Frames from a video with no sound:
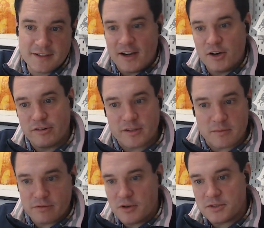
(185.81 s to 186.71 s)
the
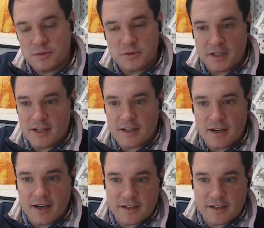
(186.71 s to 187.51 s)
algorithm throws it all together,